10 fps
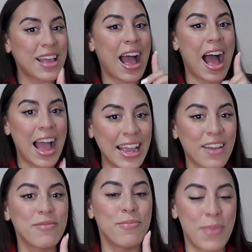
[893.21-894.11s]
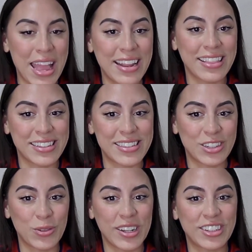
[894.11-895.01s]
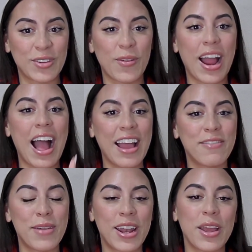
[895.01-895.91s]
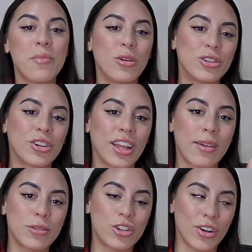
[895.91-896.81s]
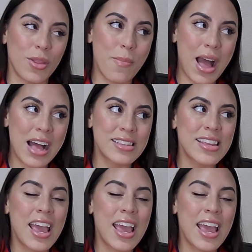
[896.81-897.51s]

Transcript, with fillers: I have been in this situation where I've been emotionally immature in the past